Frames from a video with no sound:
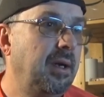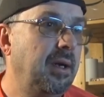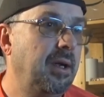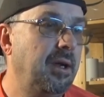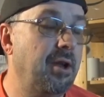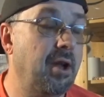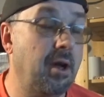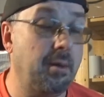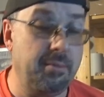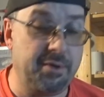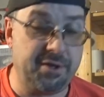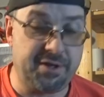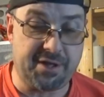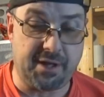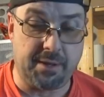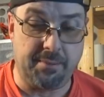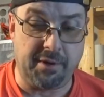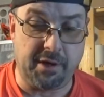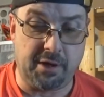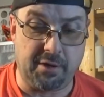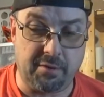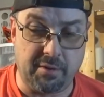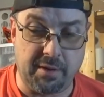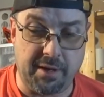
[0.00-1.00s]
anomalies can
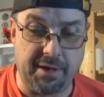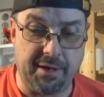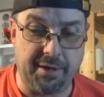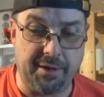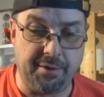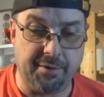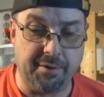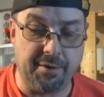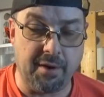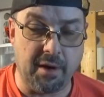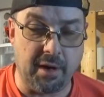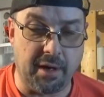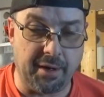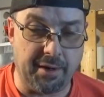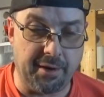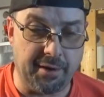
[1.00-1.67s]
be created or not,